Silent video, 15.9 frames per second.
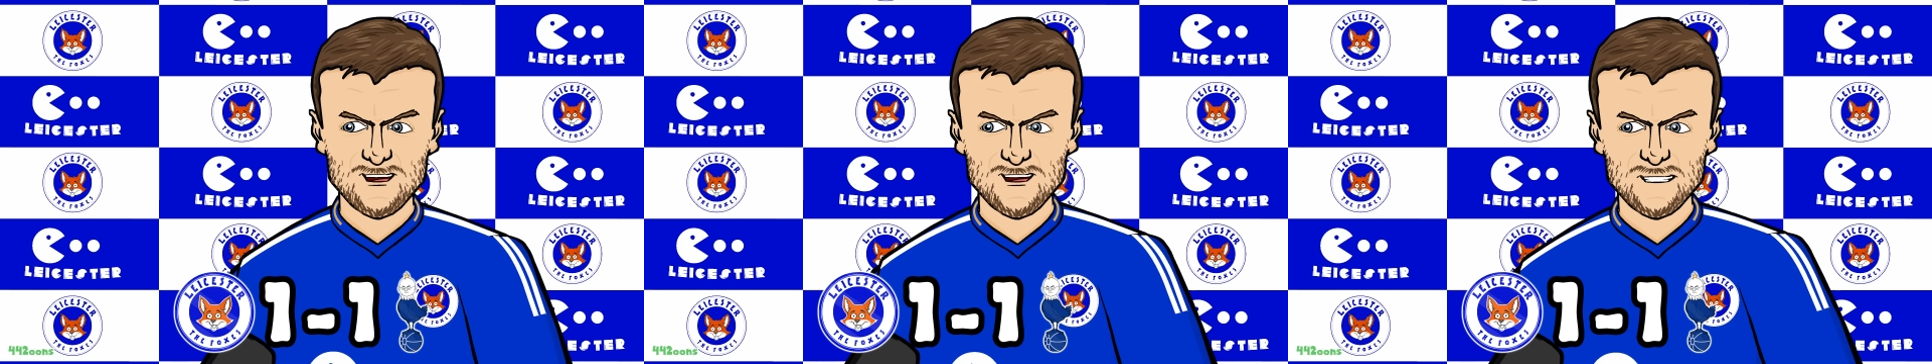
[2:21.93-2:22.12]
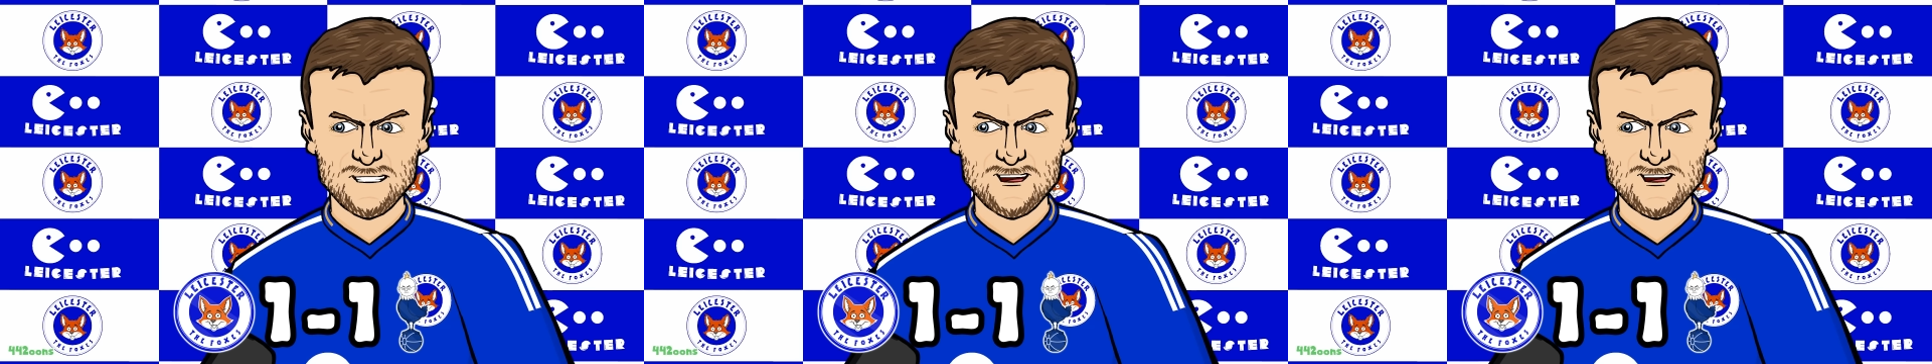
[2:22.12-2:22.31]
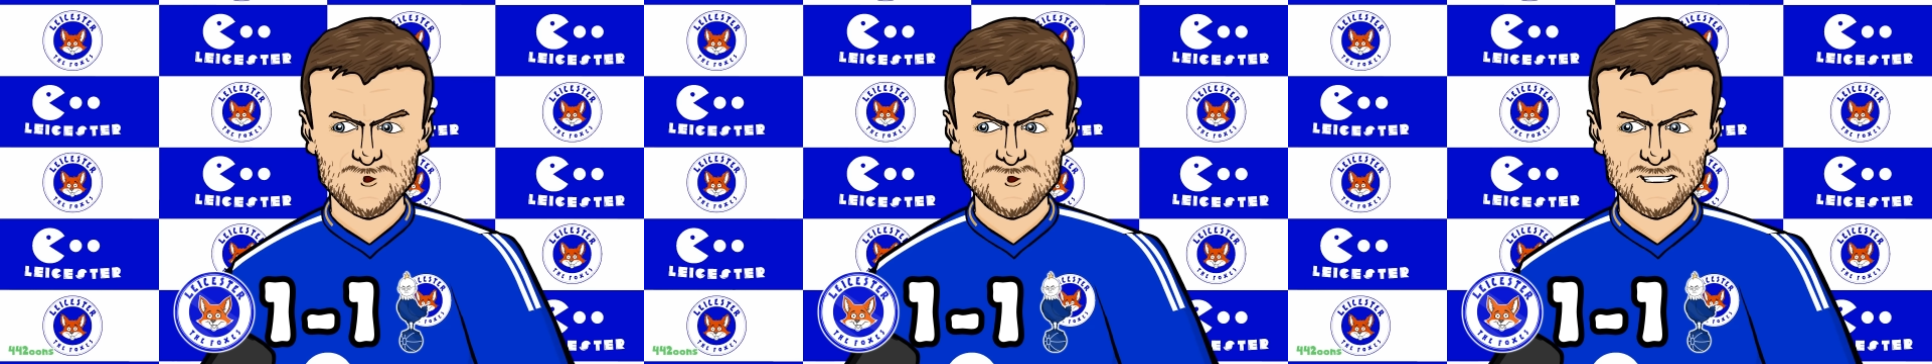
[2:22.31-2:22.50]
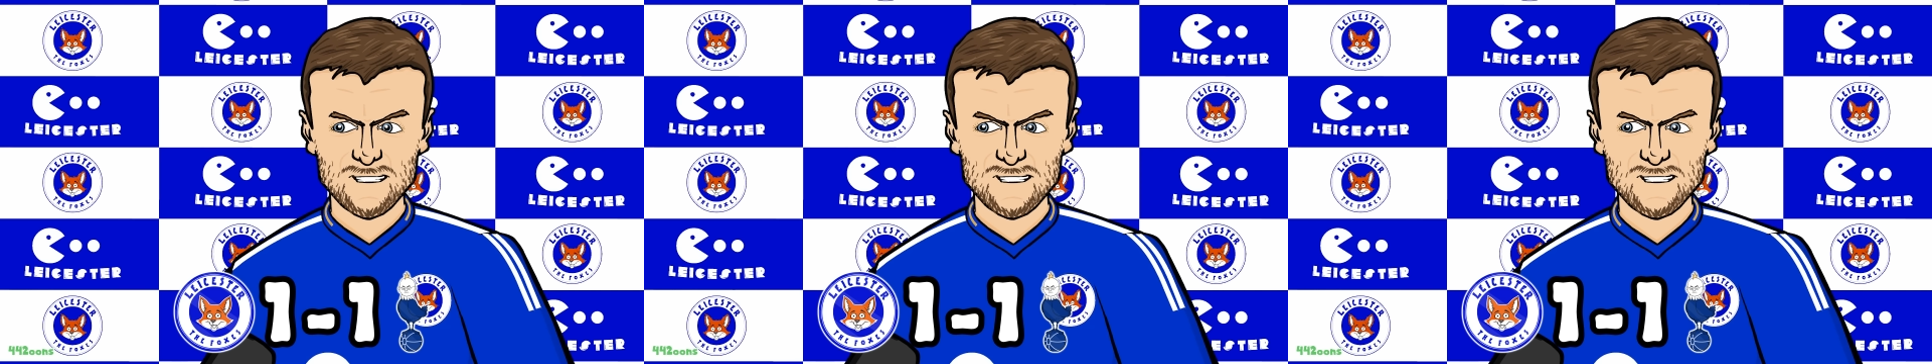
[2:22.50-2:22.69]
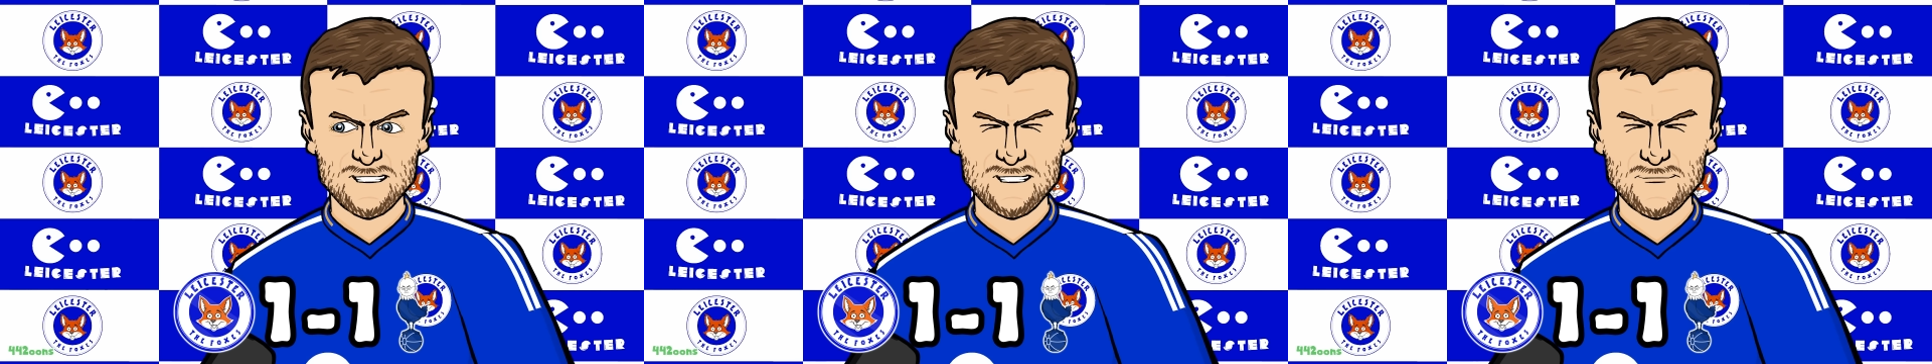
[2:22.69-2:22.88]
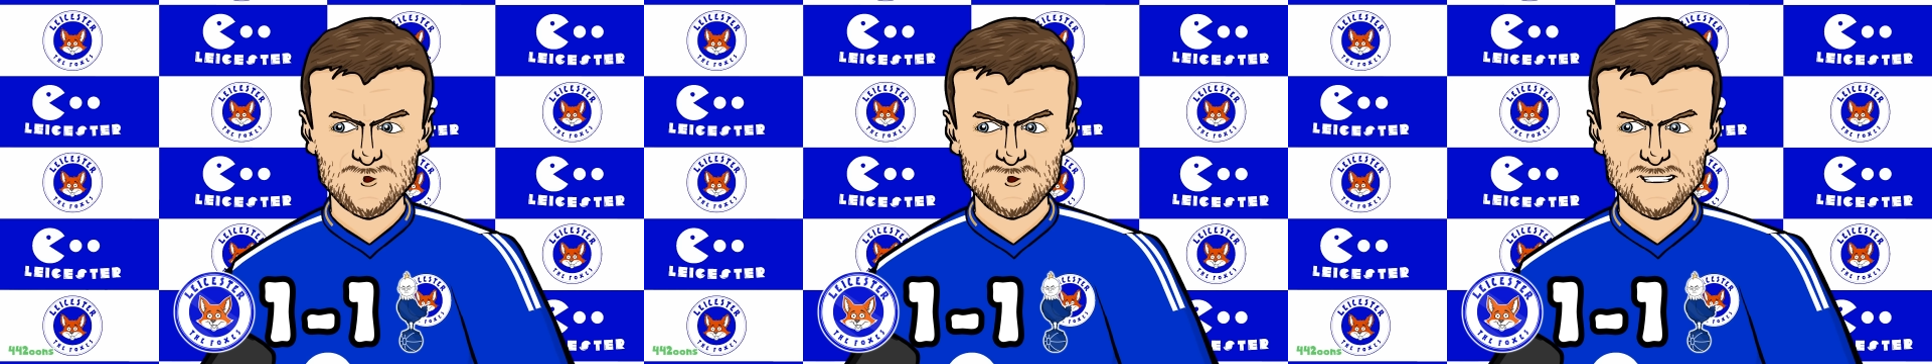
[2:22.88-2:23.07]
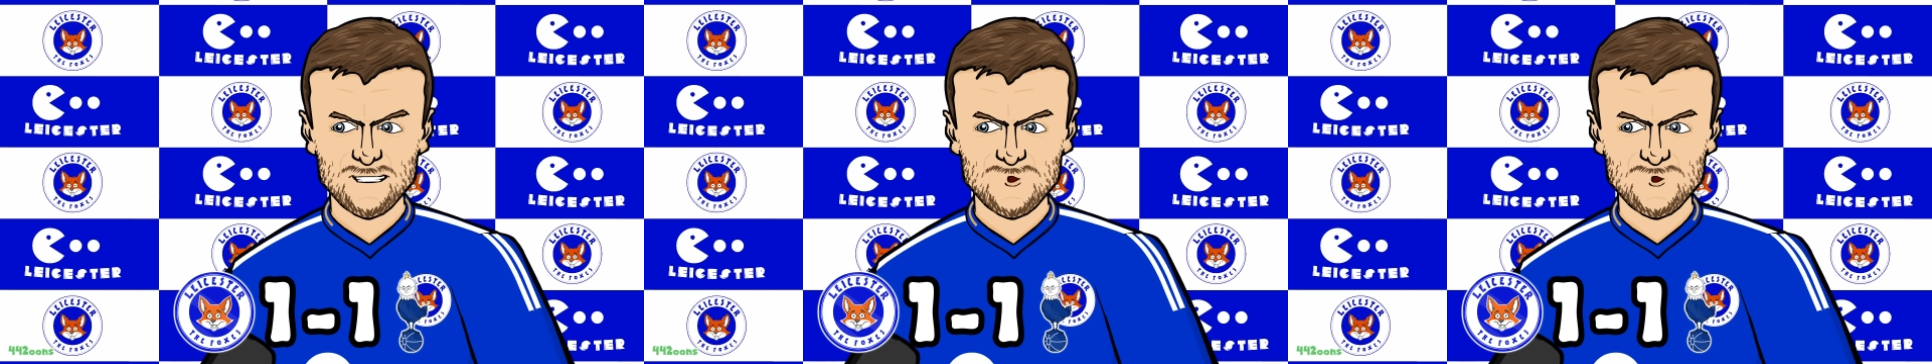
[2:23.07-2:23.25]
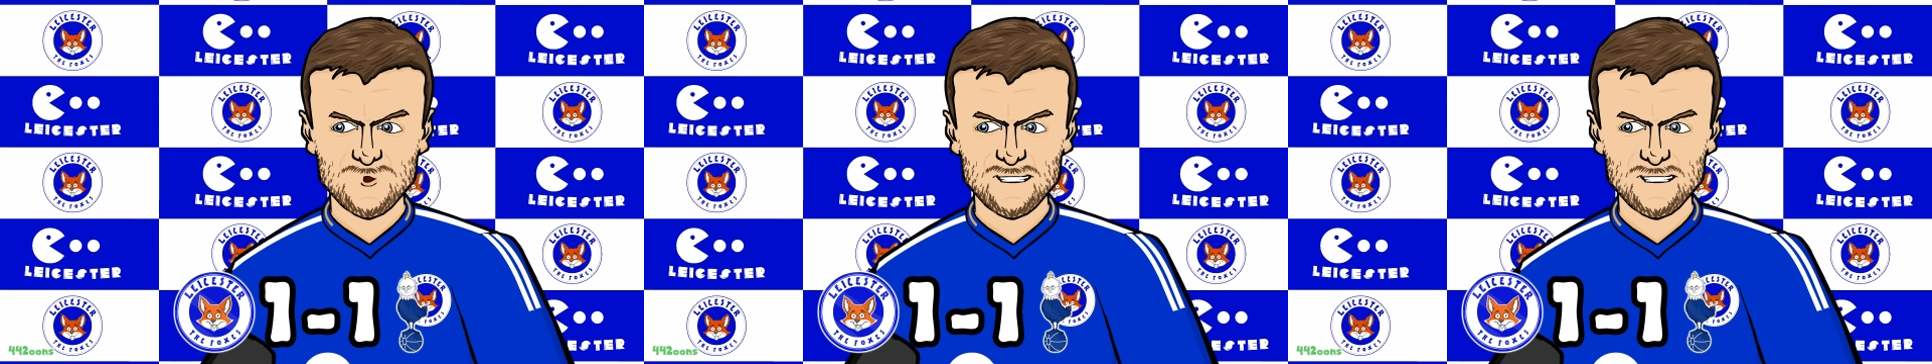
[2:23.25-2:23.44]
Leicester won,
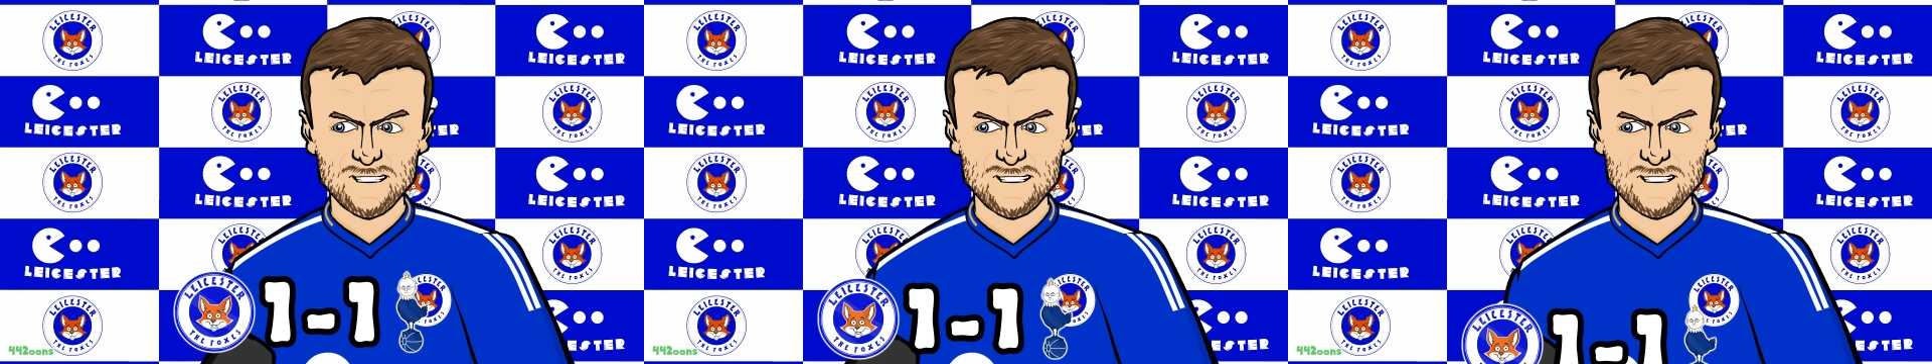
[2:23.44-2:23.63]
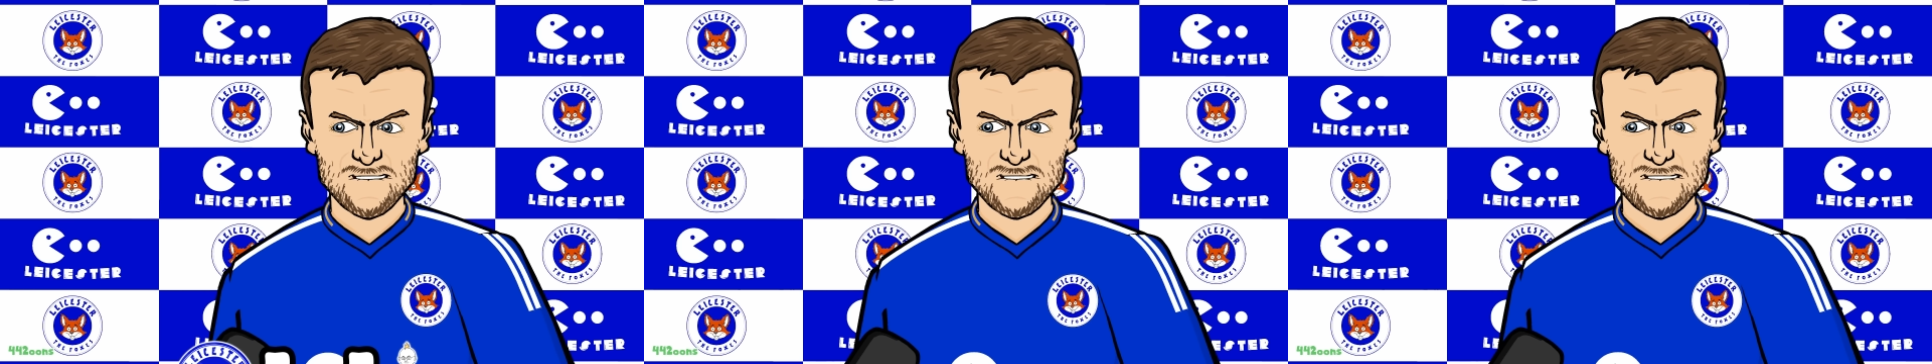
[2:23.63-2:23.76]
Spurs won,